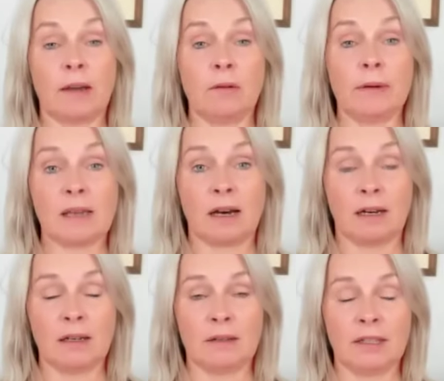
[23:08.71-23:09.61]
They always
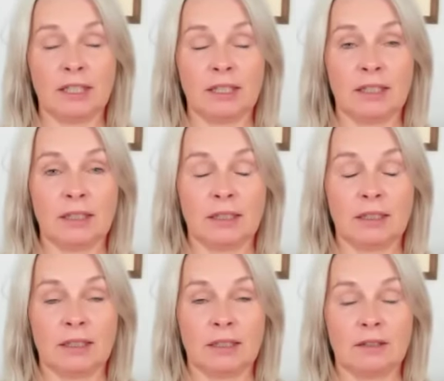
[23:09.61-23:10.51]
are
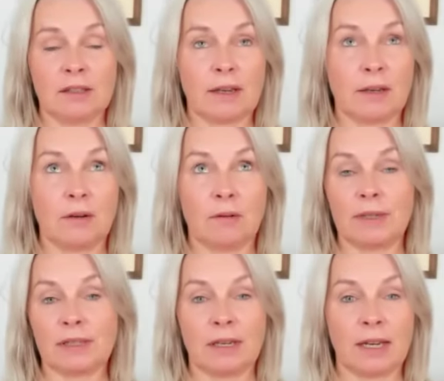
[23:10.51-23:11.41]
just like you're
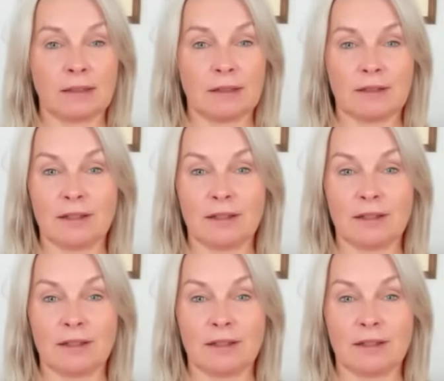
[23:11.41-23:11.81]
always connected